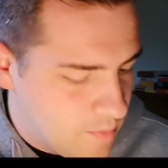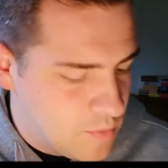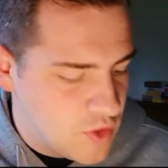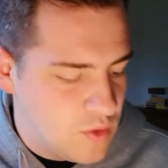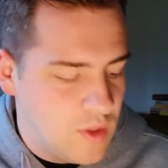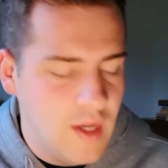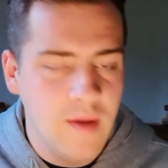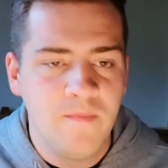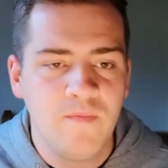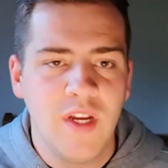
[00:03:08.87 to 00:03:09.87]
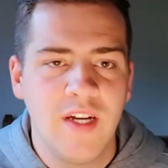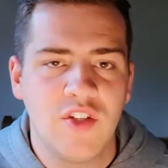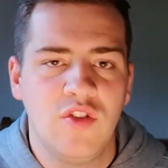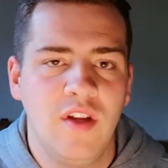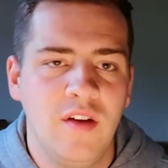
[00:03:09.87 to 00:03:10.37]
So yeah,
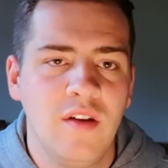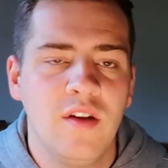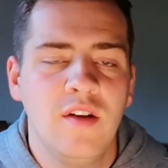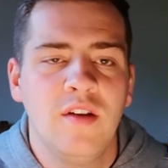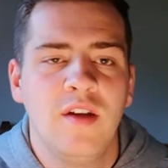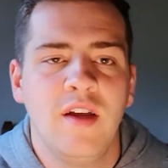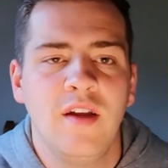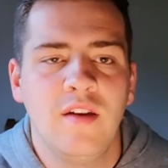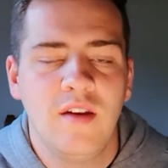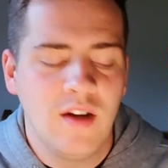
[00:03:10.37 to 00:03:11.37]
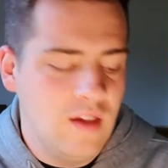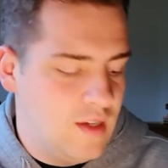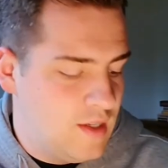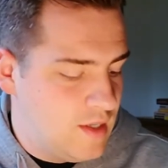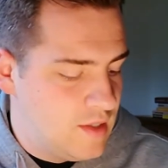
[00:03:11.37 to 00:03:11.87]
yesterday
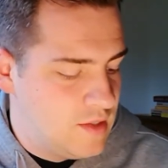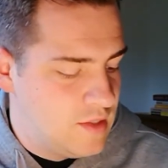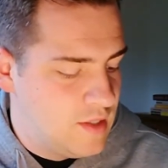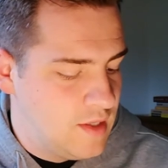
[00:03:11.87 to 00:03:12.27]
Nikola and